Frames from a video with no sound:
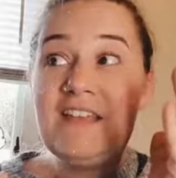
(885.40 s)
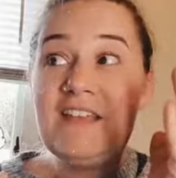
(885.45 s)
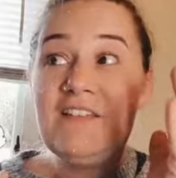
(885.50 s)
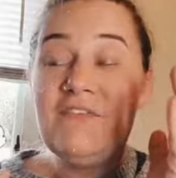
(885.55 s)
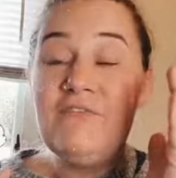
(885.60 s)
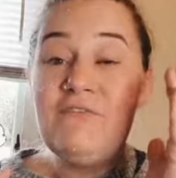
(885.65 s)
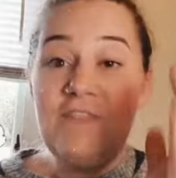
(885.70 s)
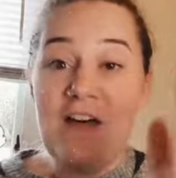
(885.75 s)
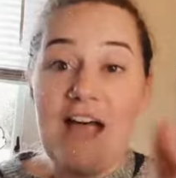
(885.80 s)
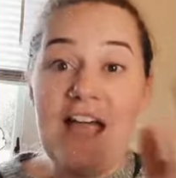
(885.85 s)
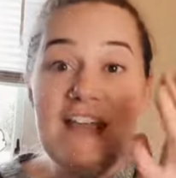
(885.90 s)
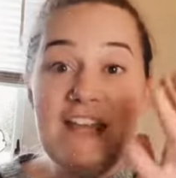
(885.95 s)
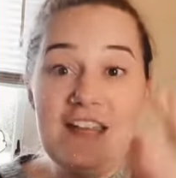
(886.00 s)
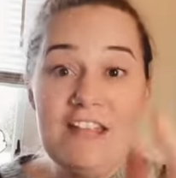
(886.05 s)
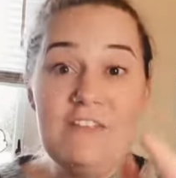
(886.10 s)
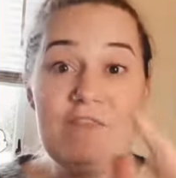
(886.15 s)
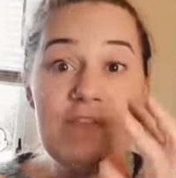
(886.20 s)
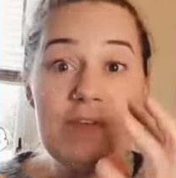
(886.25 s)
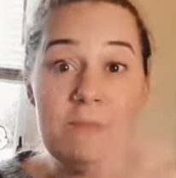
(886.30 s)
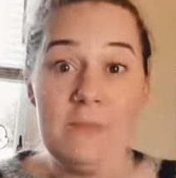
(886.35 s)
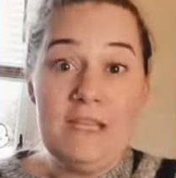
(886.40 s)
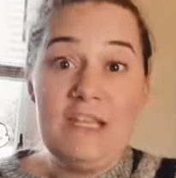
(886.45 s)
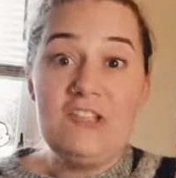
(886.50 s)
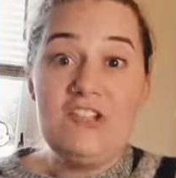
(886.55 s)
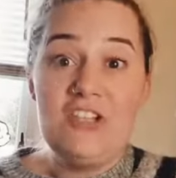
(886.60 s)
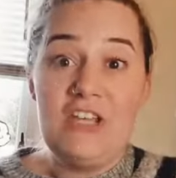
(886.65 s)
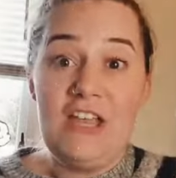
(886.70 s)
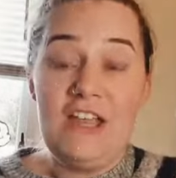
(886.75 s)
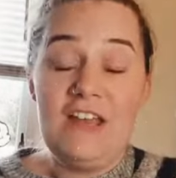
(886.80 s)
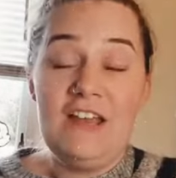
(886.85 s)
find
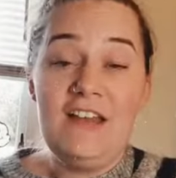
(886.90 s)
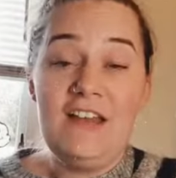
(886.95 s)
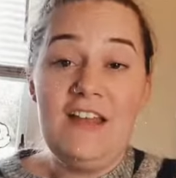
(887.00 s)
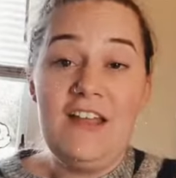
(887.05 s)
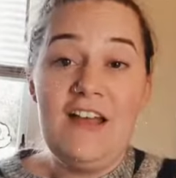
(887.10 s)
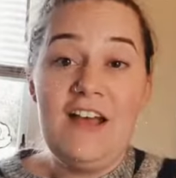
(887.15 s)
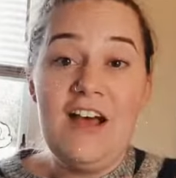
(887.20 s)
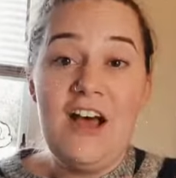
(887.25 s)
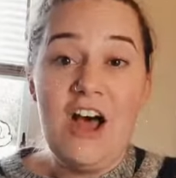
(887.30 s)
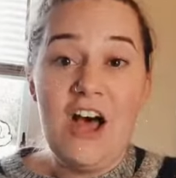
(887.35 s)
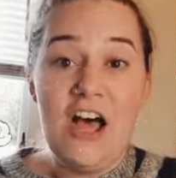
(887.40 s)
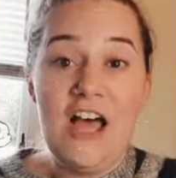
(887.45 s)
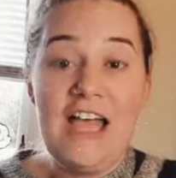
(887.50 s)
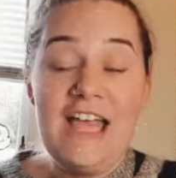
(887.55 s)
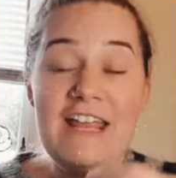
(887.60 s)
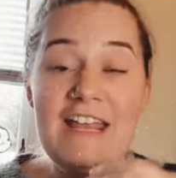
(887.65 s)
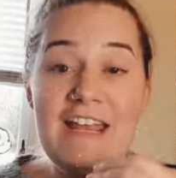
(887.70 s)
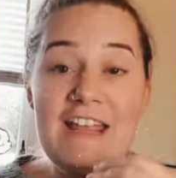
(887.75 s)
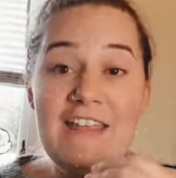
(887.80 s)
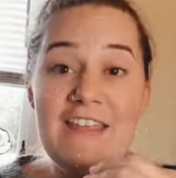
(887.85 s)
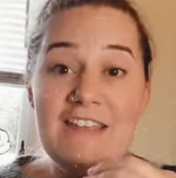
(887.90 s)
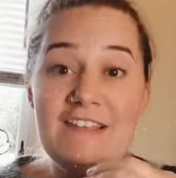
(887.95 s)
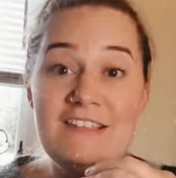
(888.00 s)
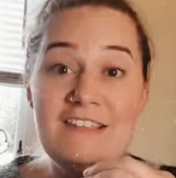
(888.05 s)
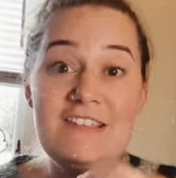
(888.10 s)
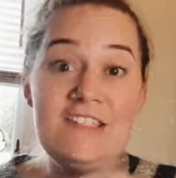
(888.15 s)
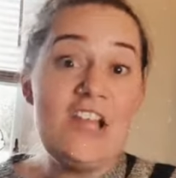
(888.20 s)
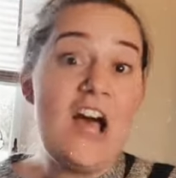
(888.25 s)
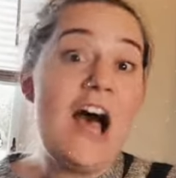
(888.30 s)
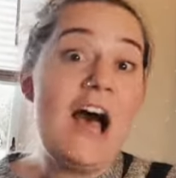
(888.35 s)
information on
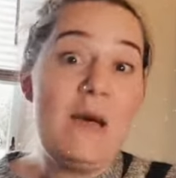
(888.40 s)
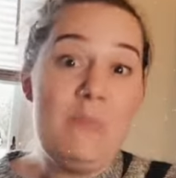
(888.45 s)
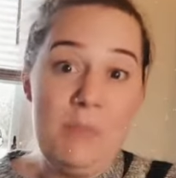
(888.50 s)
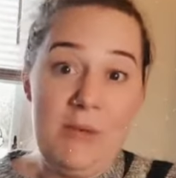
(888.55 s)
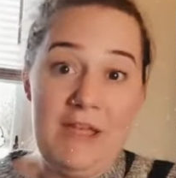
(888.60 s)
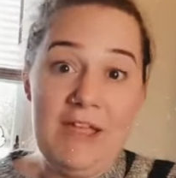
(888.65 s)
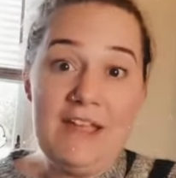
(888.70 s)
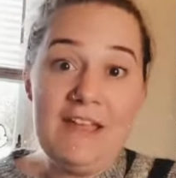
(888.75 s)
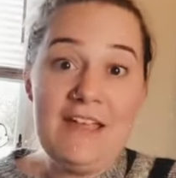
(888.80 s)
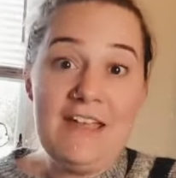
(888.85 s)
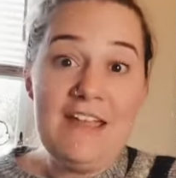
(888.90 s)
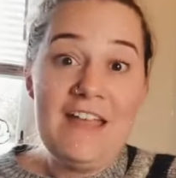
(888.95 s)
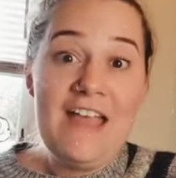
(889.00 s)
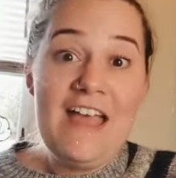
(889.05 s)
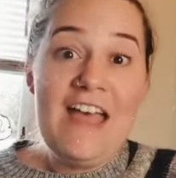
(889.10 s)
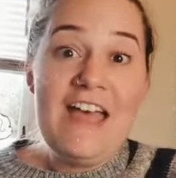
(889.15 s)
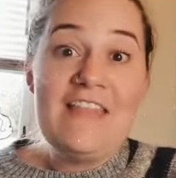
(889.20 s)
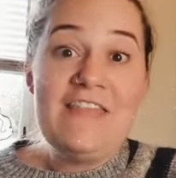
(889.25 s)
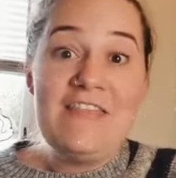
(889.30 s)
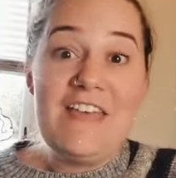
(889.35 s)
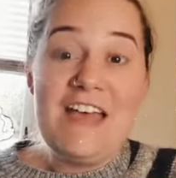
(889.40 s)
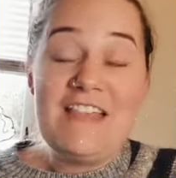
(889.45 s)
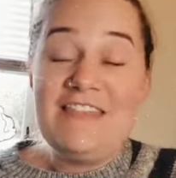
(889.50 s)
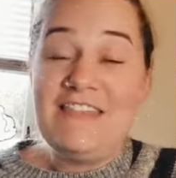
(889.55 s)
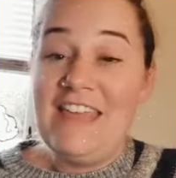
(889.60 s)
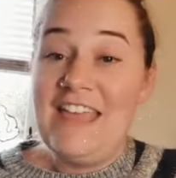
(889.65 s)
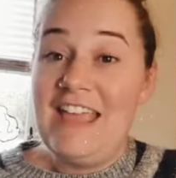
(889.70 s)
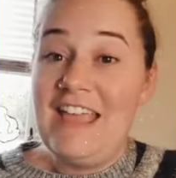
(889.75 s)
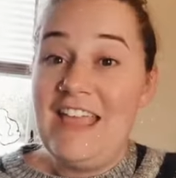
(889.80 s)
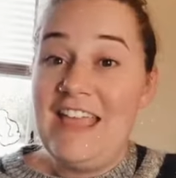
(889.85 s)
this topic that
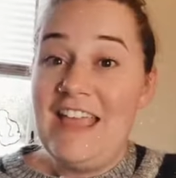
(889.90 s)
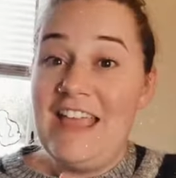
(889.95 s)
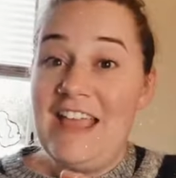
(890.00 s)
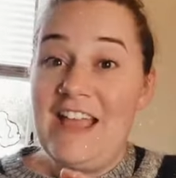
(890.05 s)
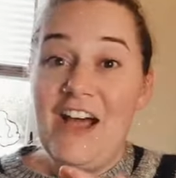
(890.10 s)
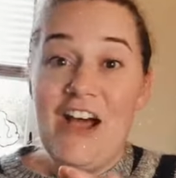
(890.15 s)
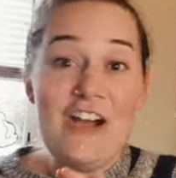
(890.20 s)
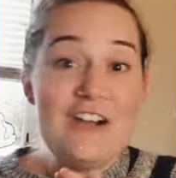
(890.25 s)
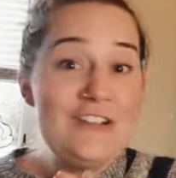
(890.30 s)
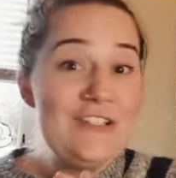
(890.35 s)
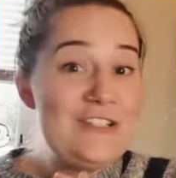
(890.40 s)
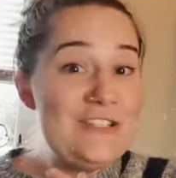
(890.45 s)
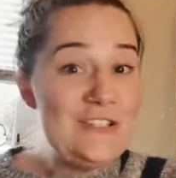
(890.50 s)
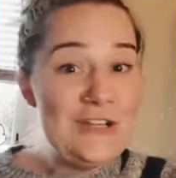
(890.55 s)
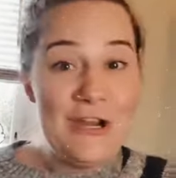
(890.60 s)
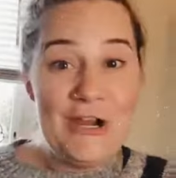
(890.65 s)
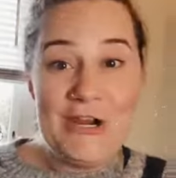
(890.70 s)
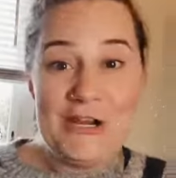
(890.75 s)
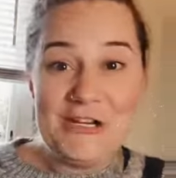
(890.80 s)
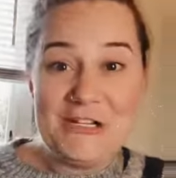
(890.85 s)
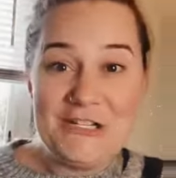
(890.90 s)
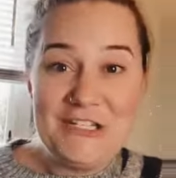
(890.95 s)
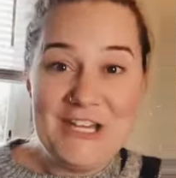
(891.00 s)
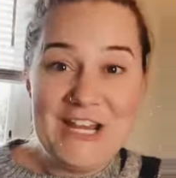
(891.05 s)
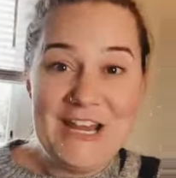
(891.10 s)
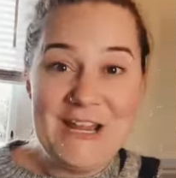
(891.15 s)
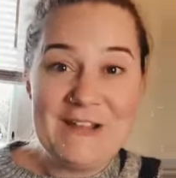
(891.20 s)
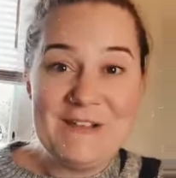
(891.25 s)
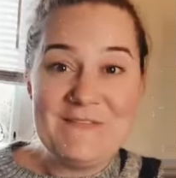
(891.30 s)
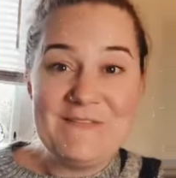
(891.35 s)
they are
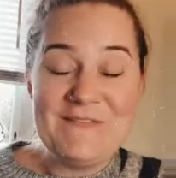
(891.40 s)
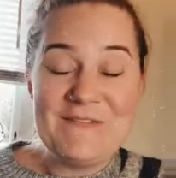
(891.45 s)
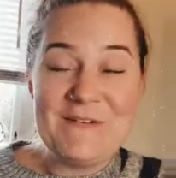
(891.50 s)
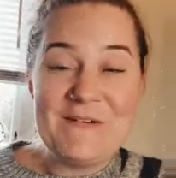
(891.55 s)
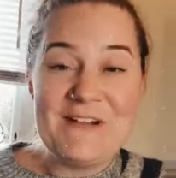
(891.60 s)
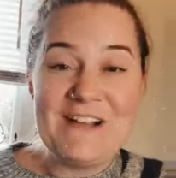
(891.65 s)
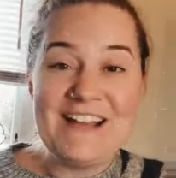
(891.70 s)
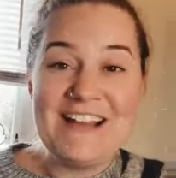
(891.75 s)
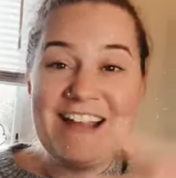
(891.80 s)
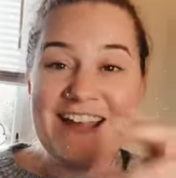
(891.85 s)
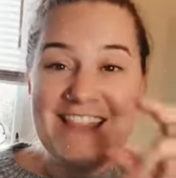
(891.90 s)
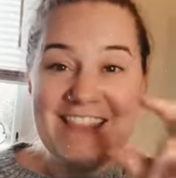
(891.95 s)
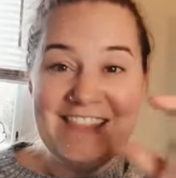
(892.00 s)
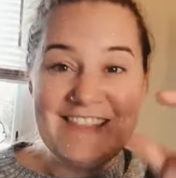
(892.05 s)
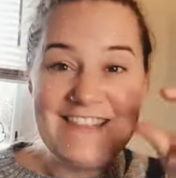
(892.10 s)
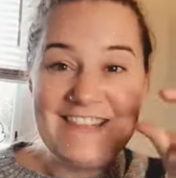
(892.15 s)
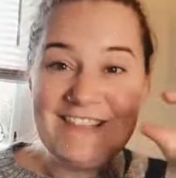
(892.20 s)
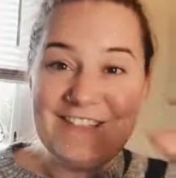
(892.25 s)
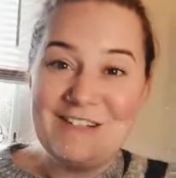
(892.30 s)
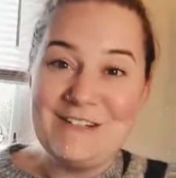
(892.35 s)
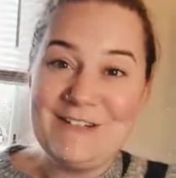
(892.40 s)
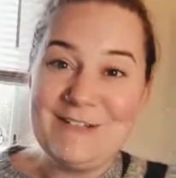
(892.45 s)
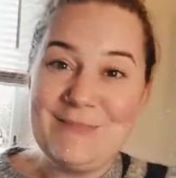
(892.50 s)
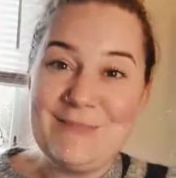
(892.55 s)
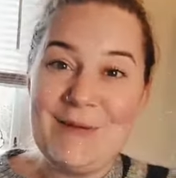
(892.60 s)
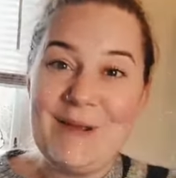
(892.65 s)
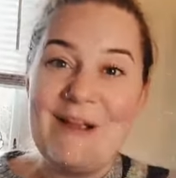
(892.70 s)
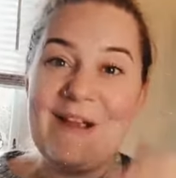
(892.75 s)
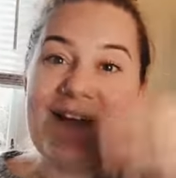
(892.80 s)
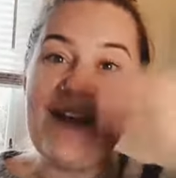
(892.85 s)
searching for in the search
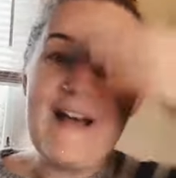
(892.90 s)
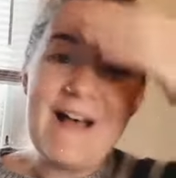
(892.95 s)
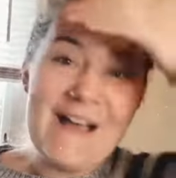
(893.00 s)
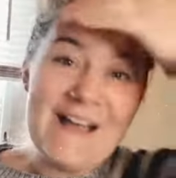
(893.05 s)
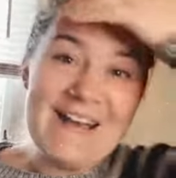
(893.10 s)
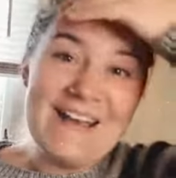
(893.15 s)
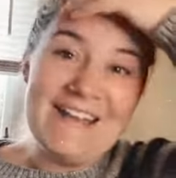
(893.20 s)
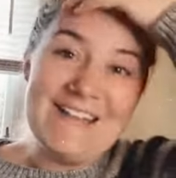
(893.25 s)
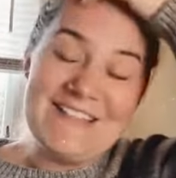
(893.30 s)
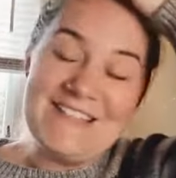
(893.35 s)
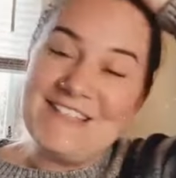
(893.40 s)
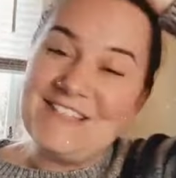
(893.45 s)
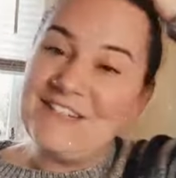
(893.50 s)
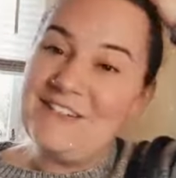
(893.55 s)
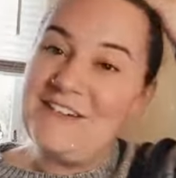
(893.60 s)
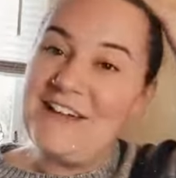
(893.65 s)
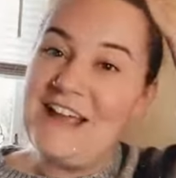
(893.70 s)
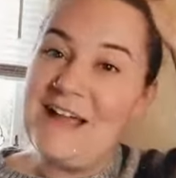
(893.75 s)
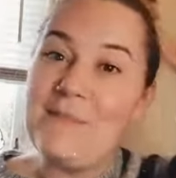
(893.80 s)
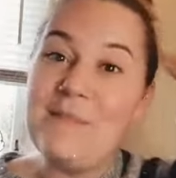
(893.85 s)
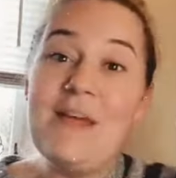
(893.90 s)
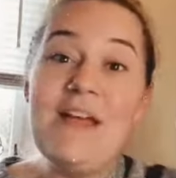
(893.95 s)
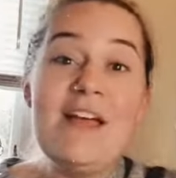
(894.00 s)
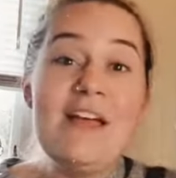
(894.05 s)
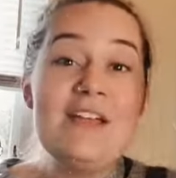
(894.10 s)
bar on Instagram,